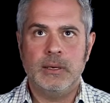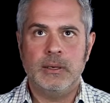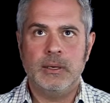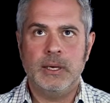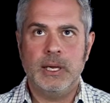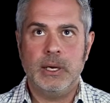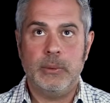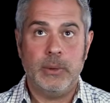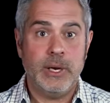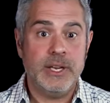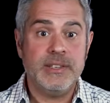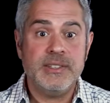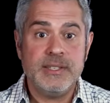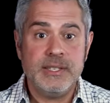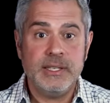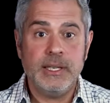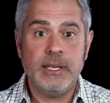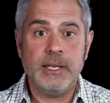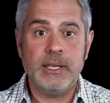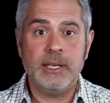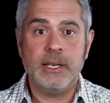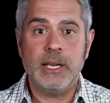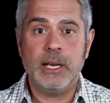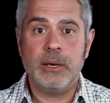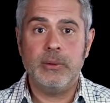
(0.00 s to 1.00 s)
how I
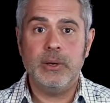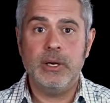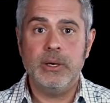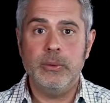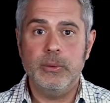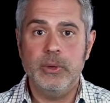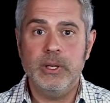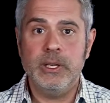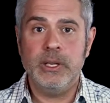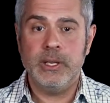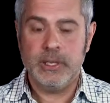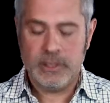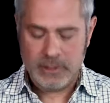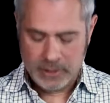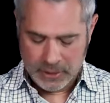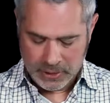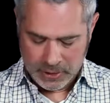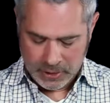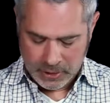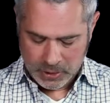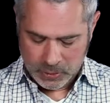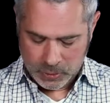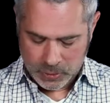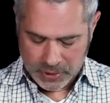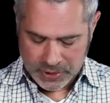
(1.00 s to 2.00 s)
see it, how I read it,
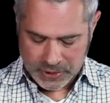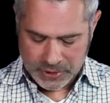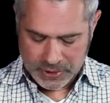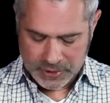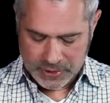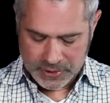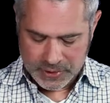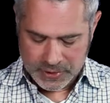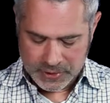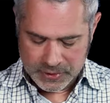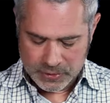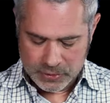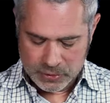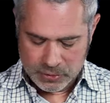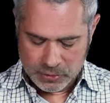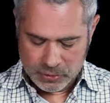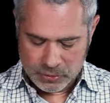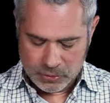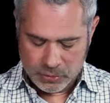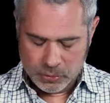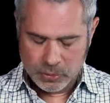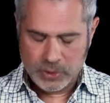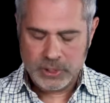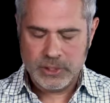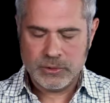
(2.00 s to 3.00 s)
which is
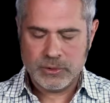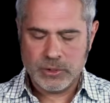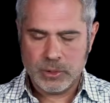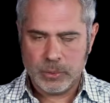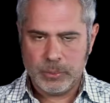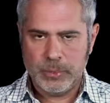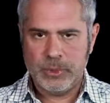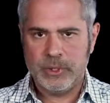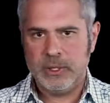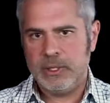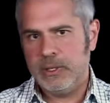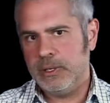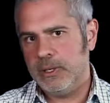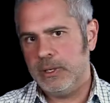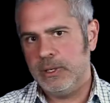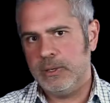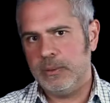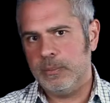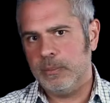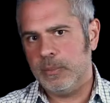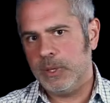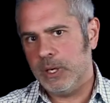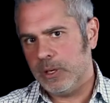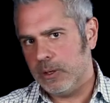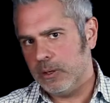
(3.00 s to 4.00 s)
to reinterpret it in
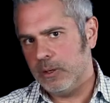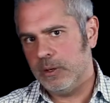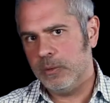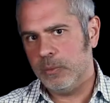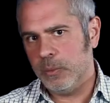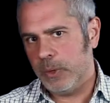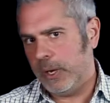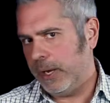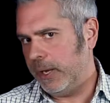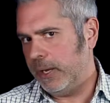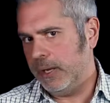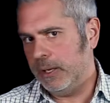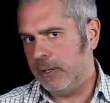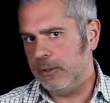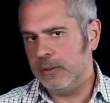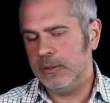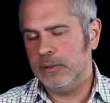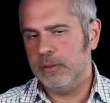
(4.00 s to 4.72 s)
a modern way,